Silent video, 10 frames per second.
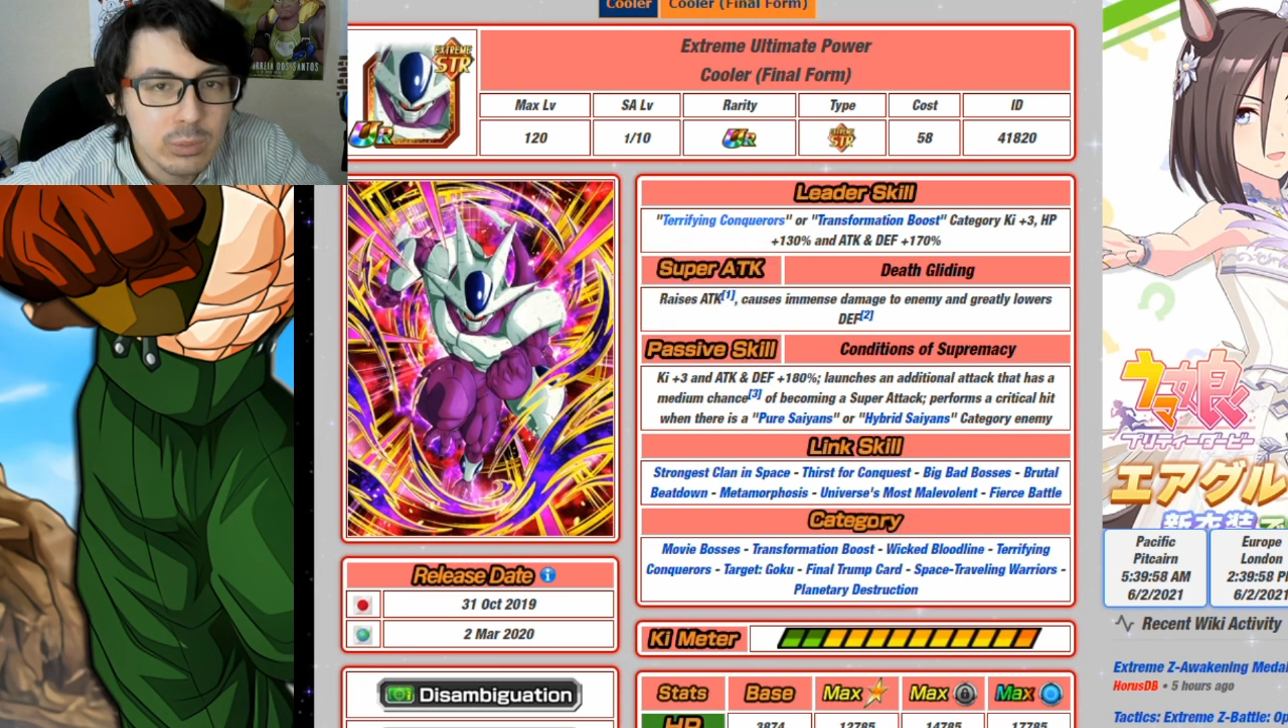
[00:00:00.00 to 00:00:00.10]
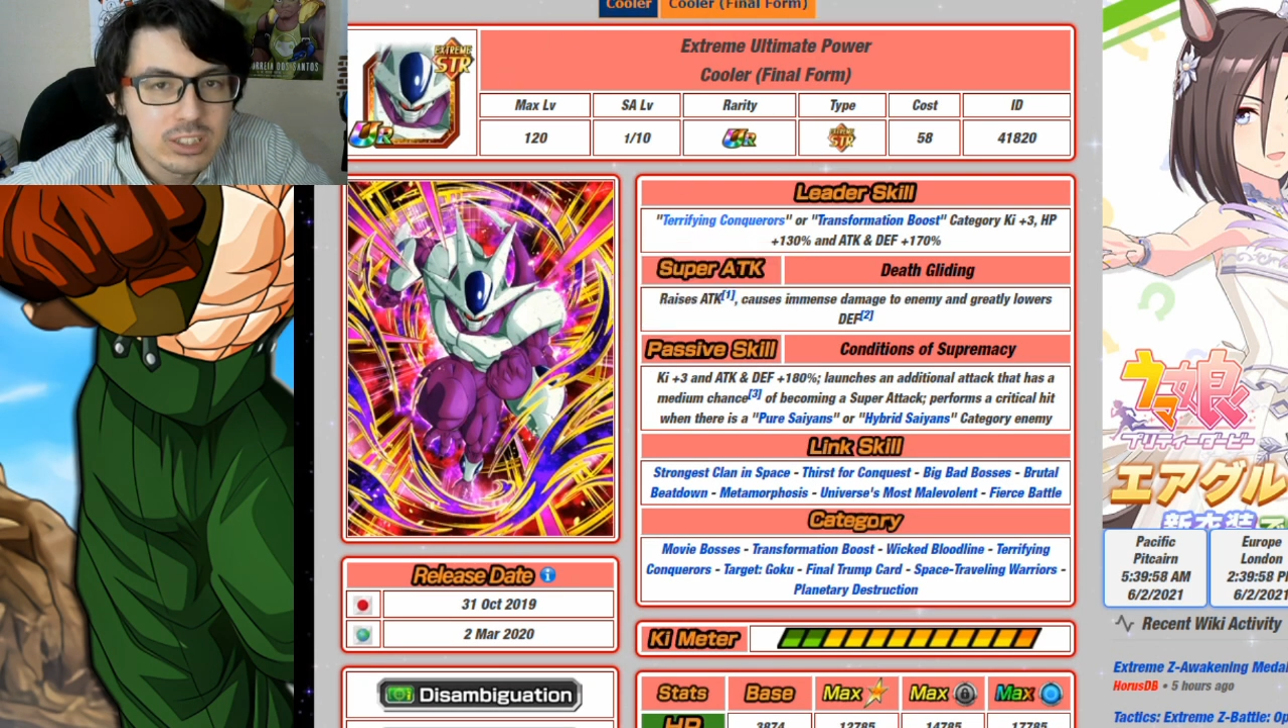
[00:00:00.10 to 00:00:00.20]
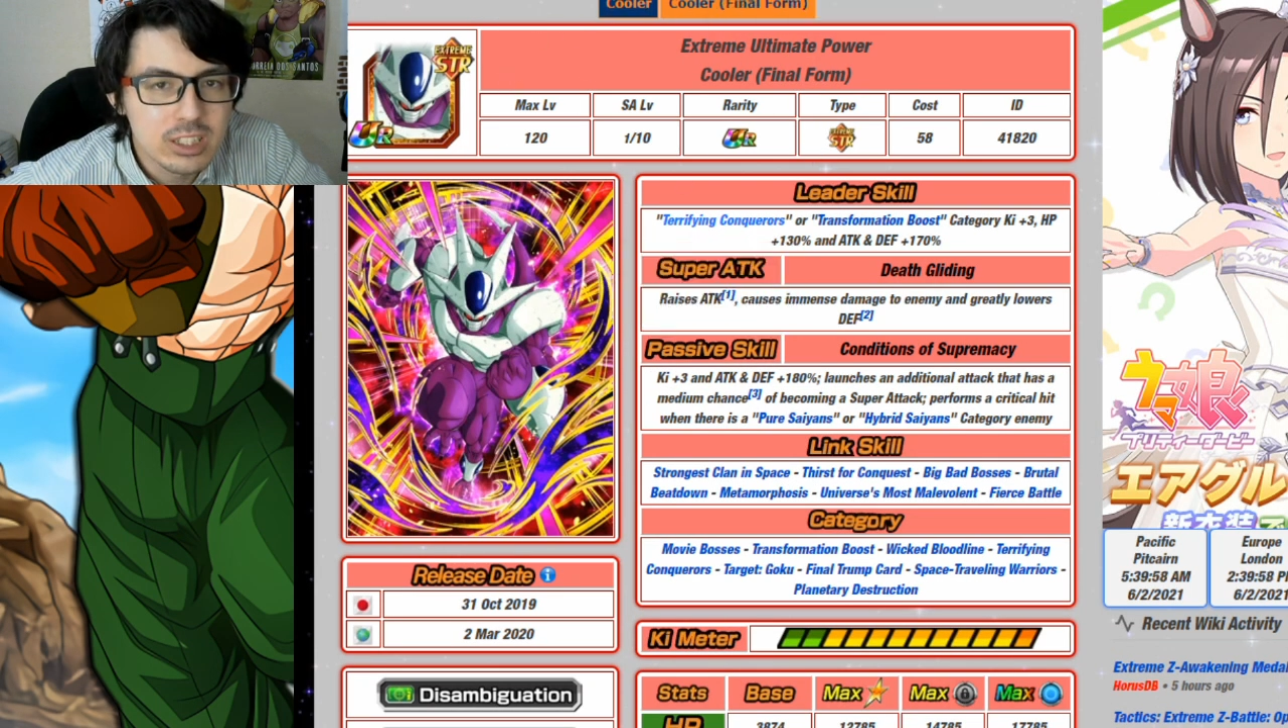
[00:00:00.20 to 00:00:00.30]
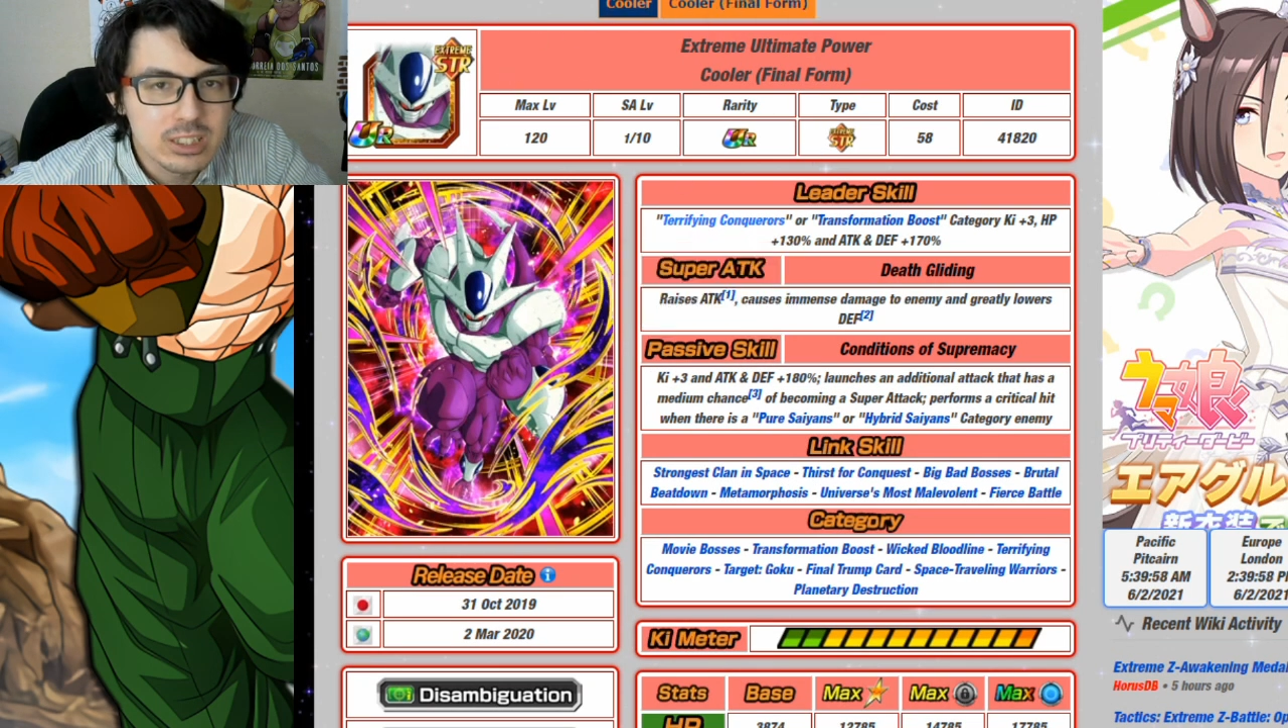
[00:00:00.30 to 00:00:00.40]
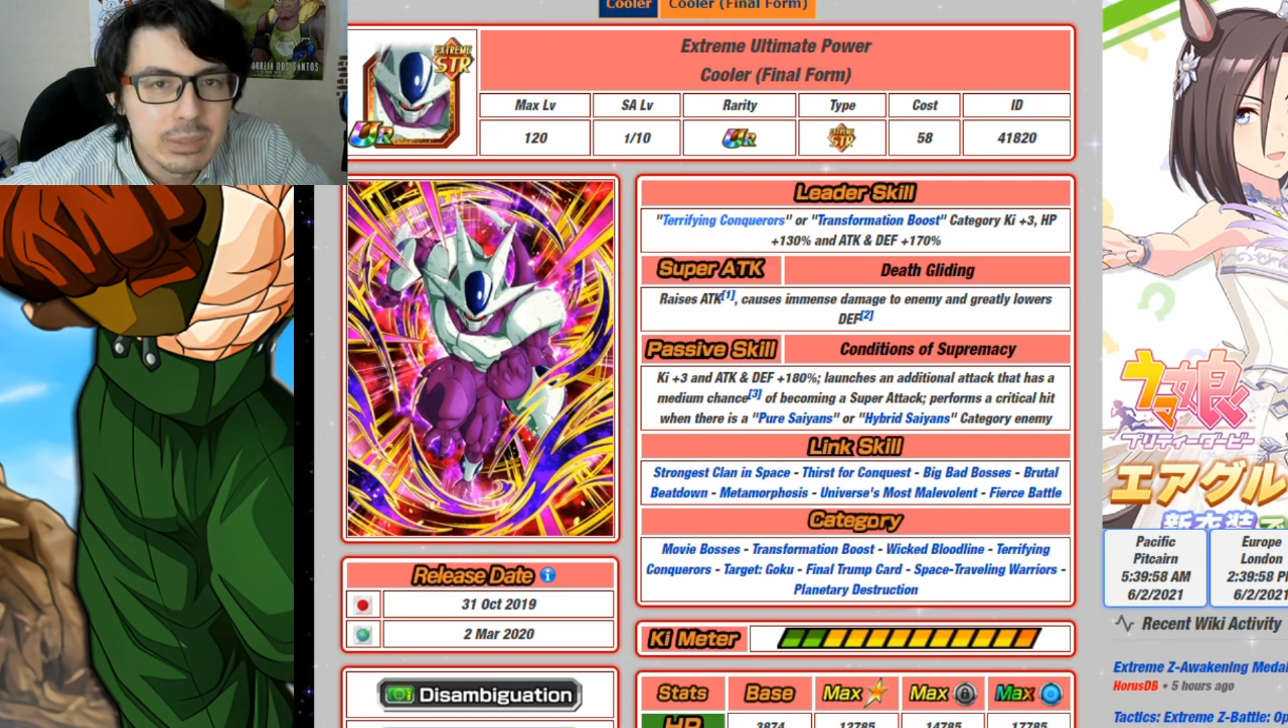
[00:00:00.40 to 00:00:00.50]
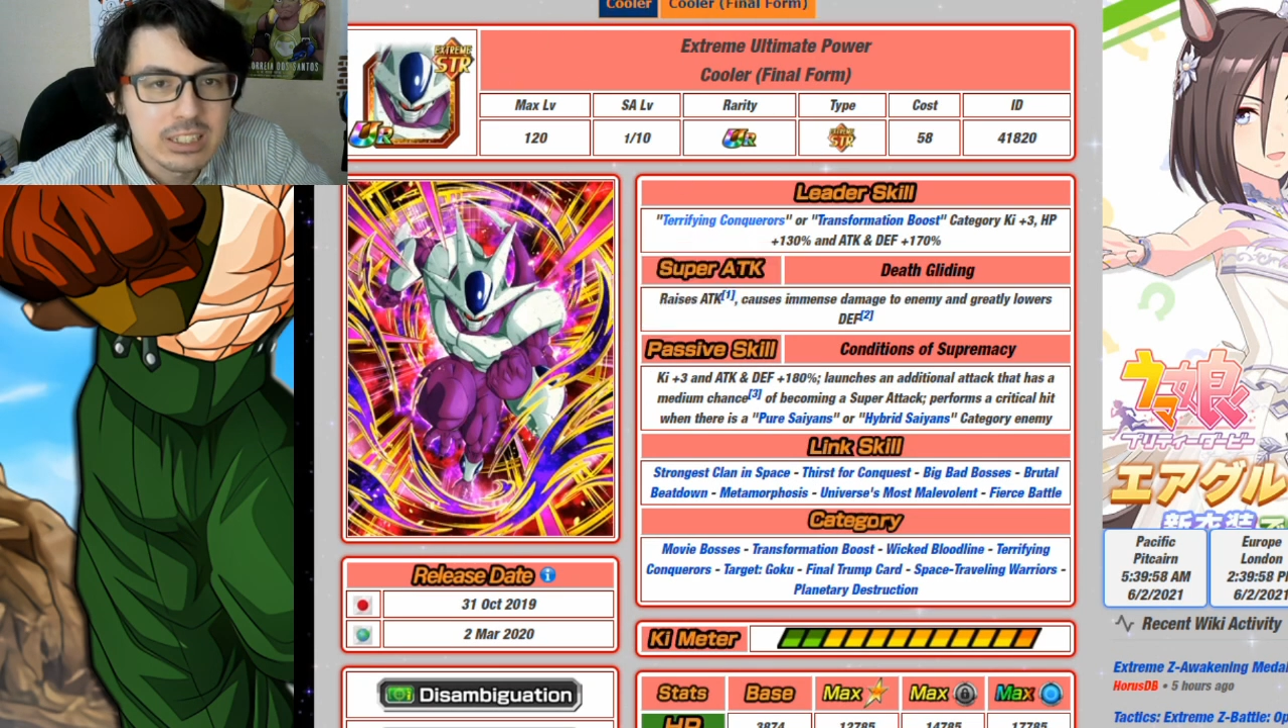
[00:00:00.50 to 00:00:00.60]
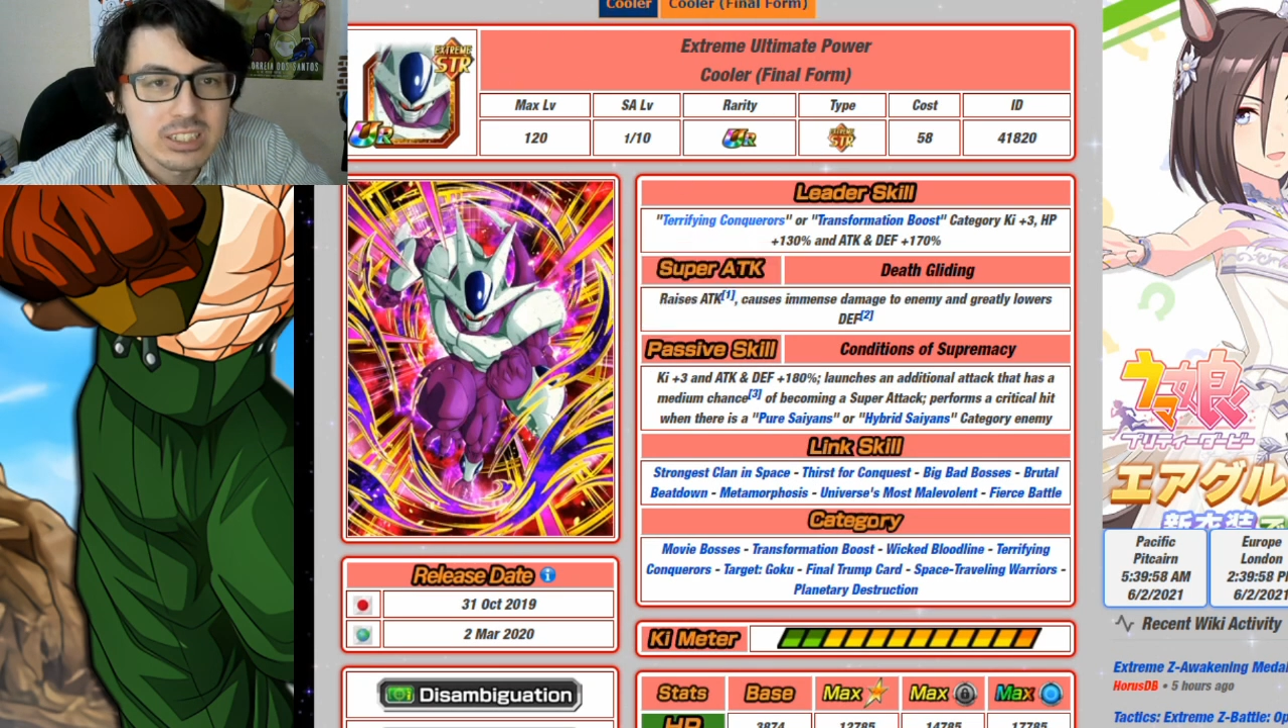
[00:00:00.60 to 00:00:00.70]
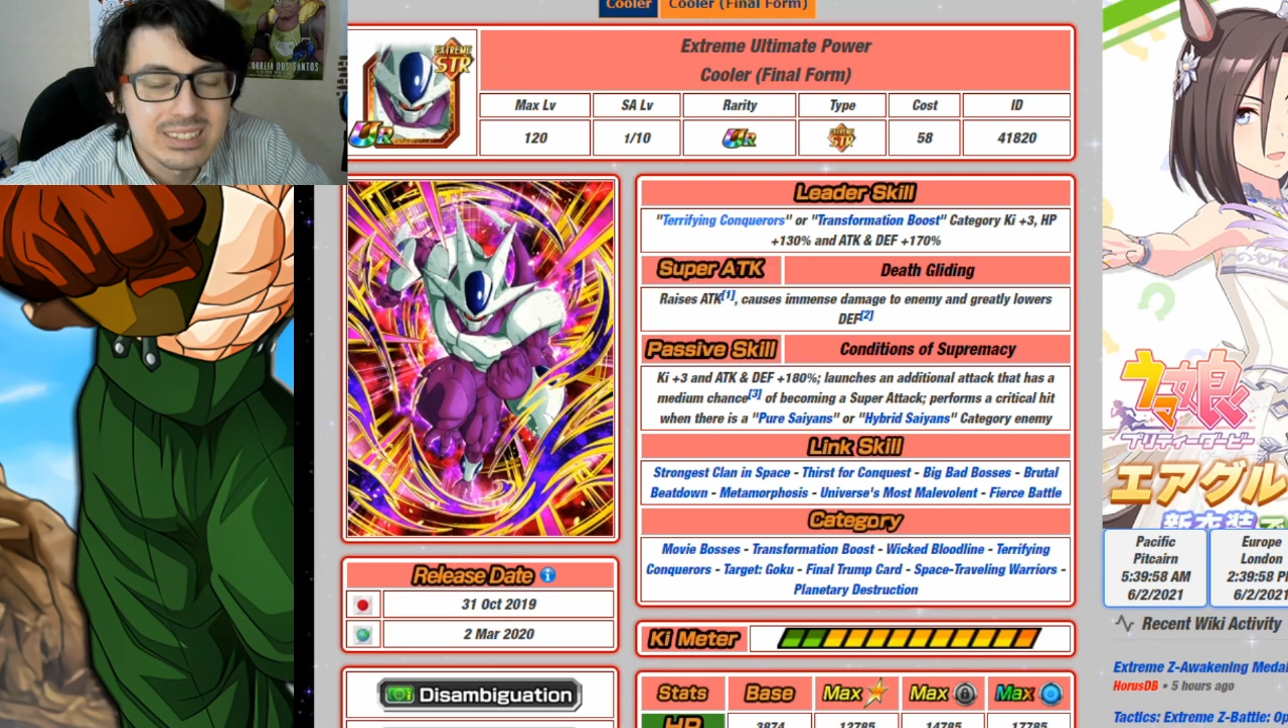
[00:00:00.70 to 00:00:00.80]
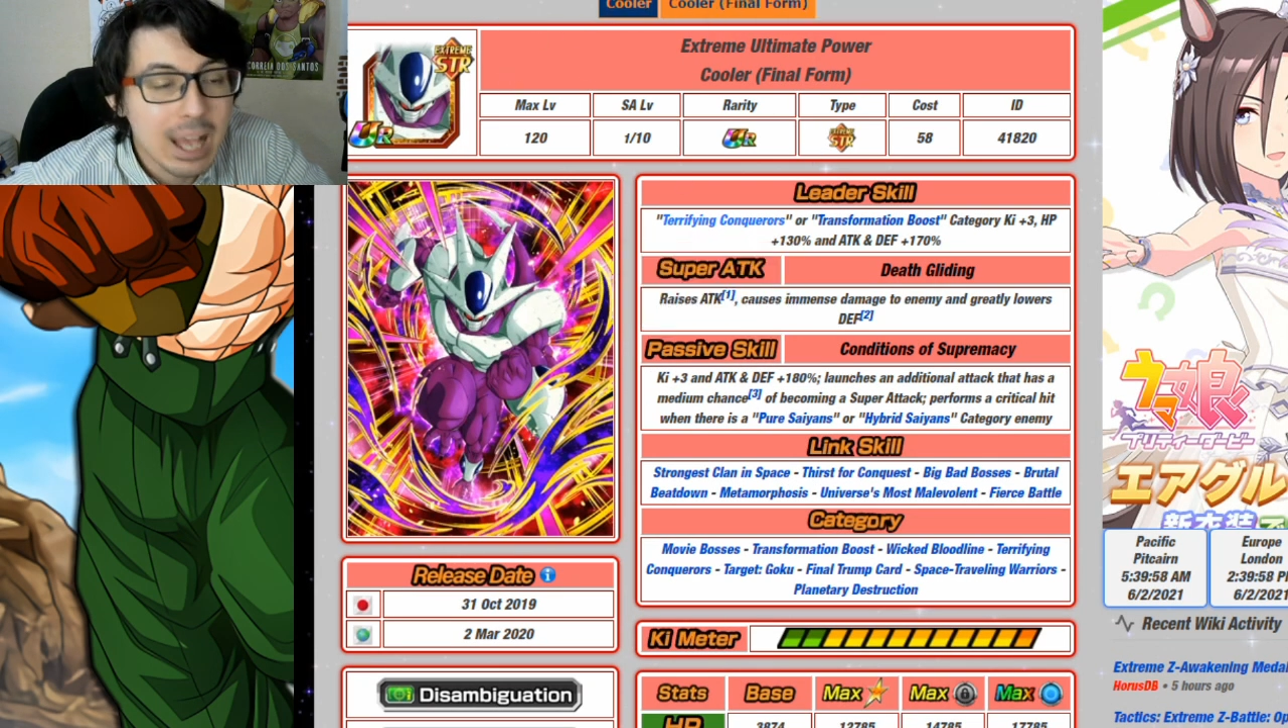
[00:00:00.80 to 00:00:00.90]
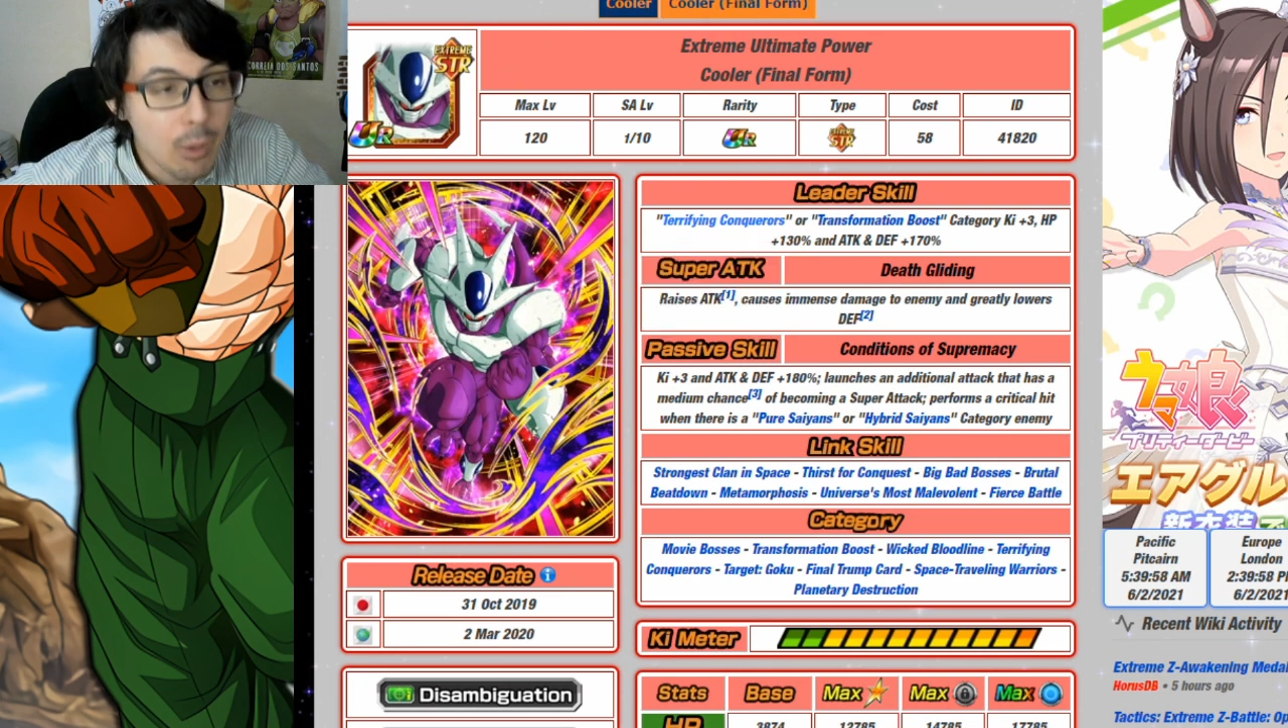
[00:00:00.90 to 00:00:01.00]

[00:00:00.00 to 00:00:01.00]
we just mentioned.